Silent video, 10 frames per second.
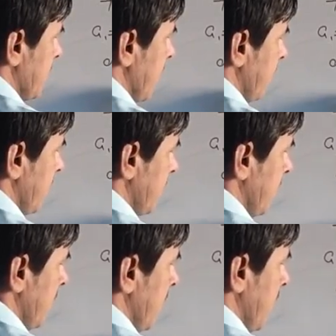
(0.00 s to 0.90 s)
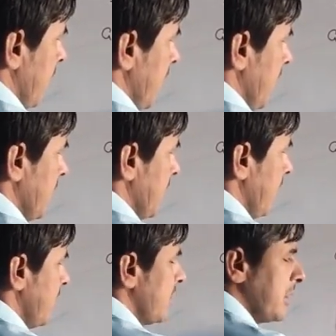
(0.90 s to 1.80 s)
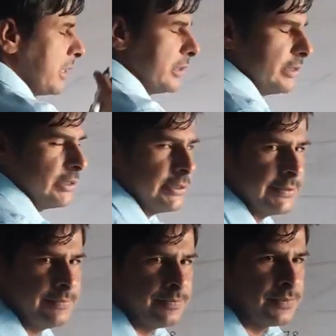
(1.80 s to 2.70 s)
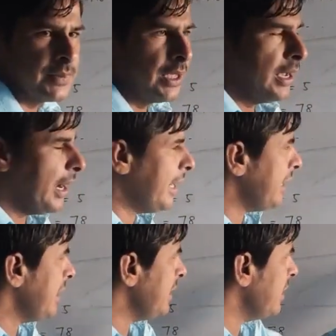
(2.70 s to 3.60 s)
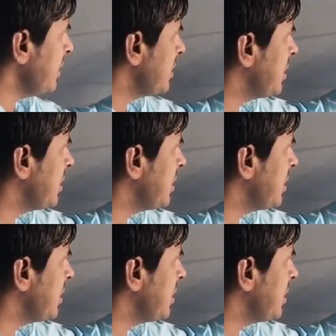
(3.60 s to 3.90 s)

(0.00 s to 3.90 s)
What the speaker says: 7. It is given 6. And in this